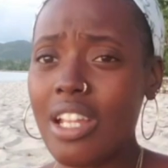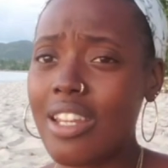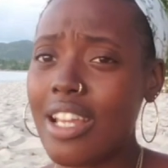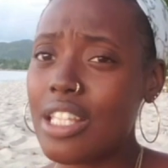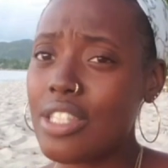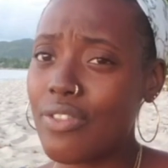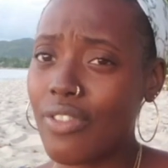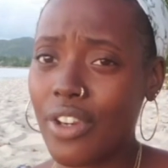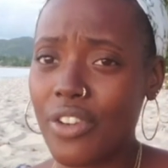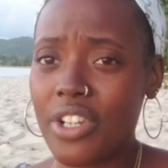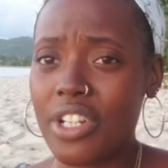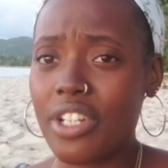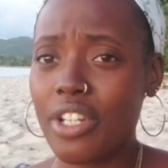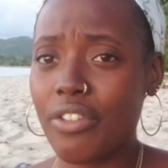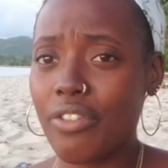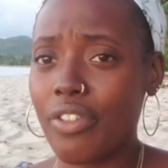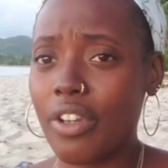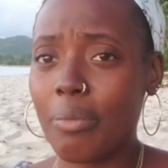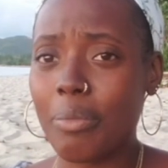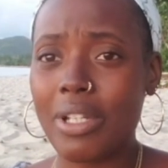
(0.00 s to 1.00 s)
that's very
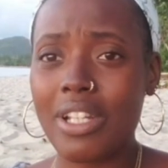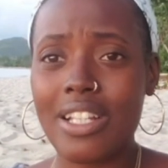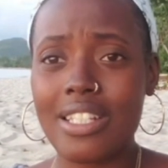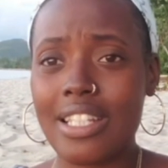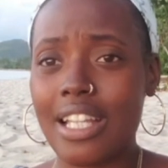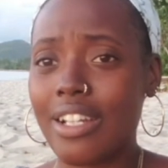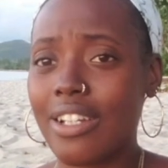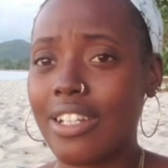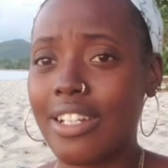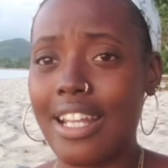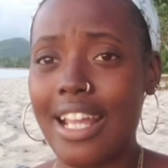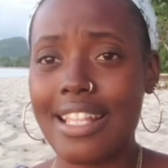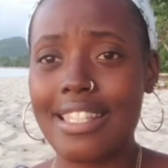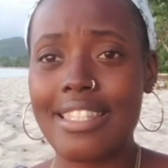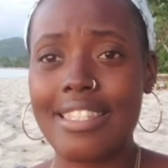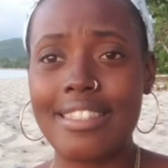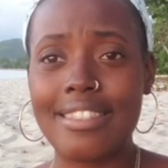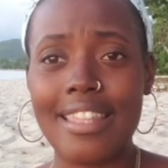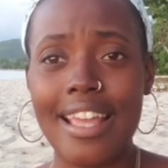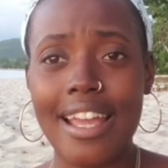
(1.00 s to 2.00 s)
different because I could not
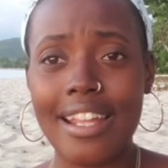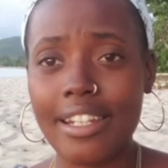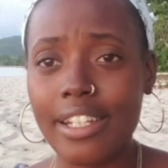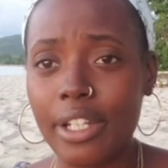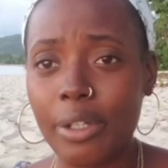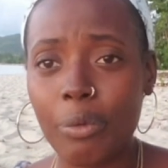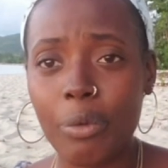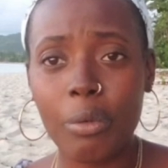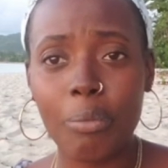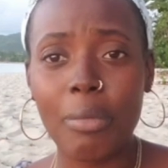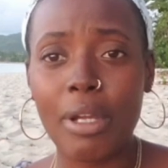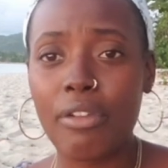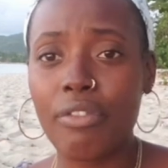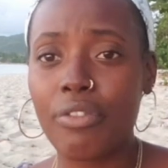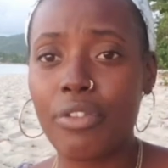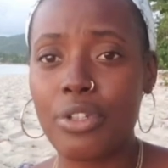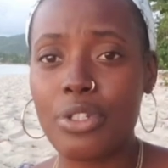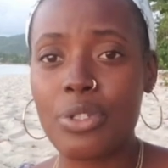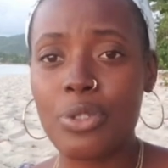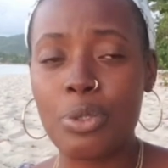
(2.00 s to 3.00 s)
stand with my
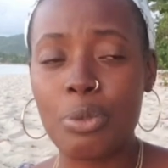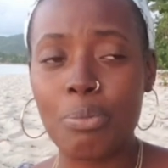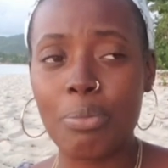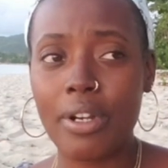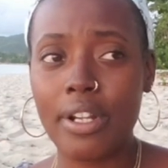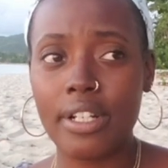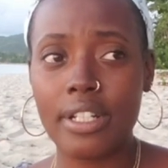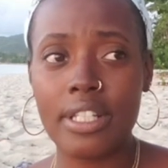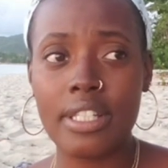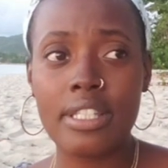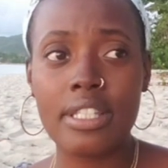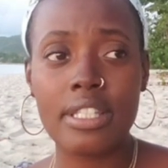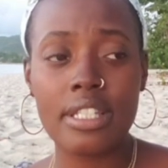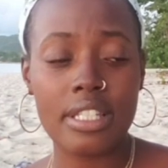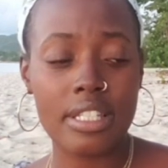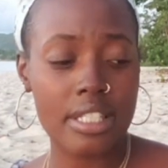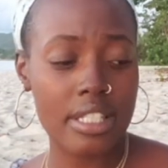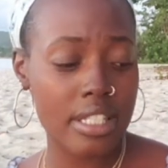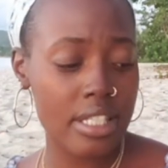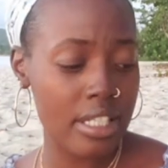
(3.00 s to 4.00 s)
first two
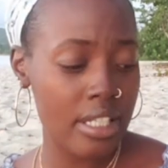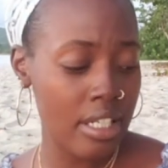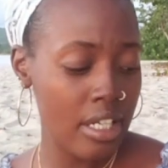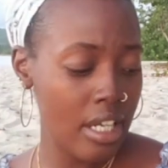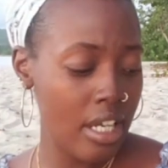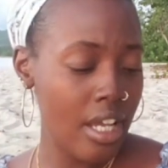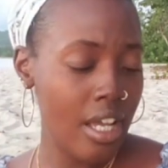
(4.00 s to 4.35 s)
pregnancies.